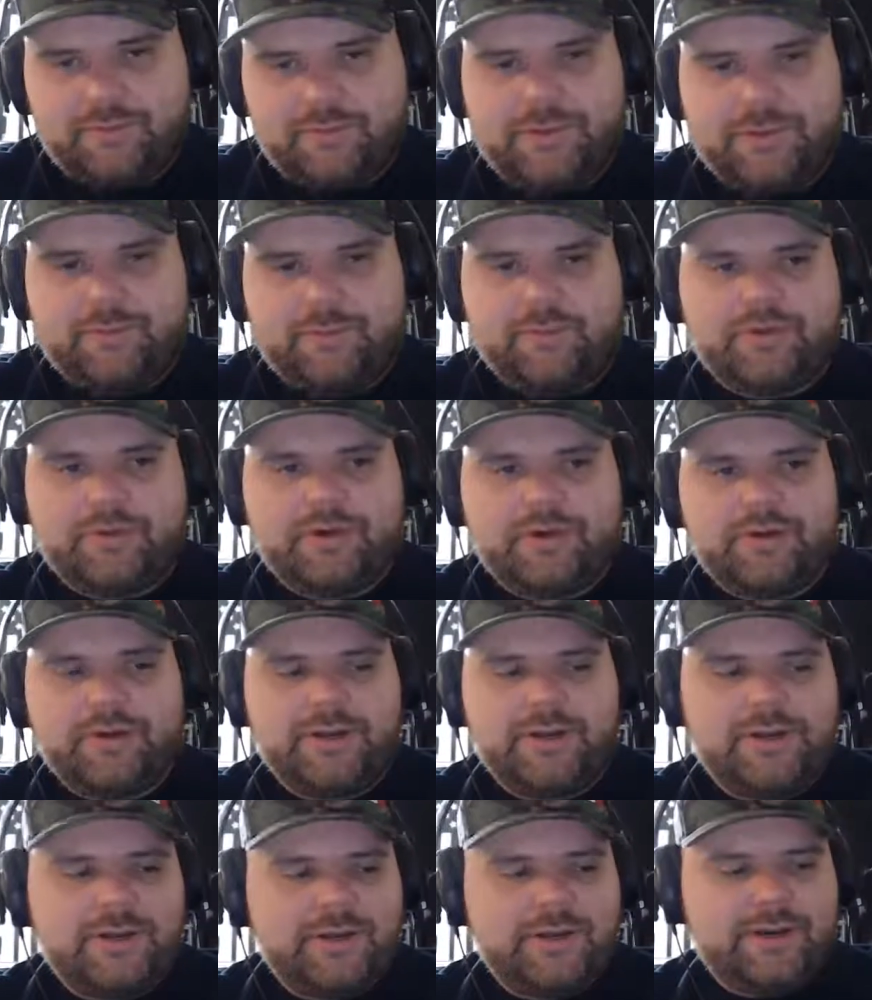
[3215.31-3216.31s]
people that are in
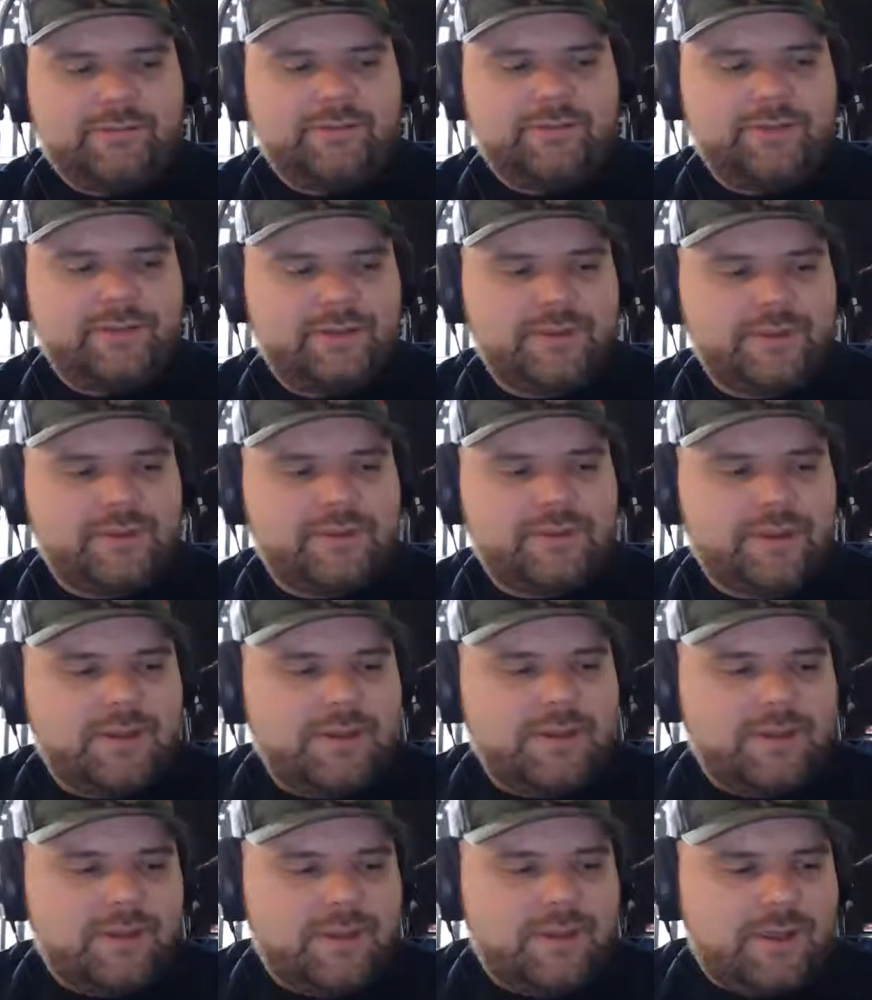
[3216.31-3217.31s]
it and everything,
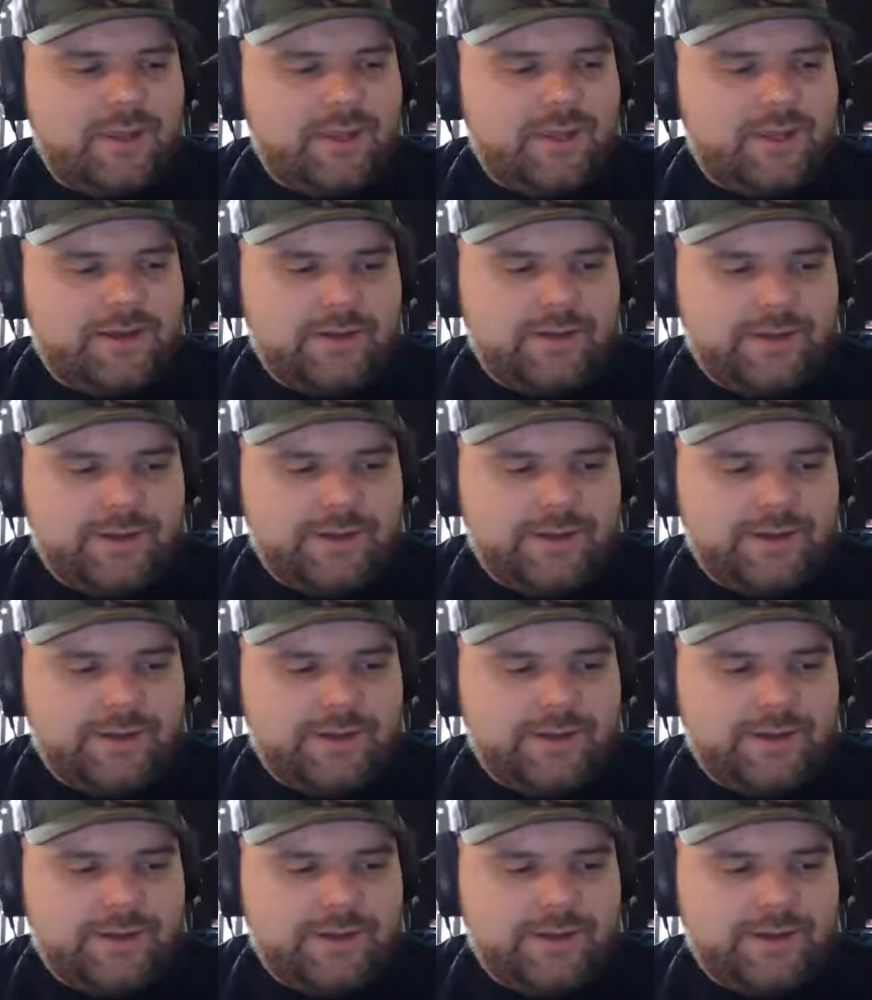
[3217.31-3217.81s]
and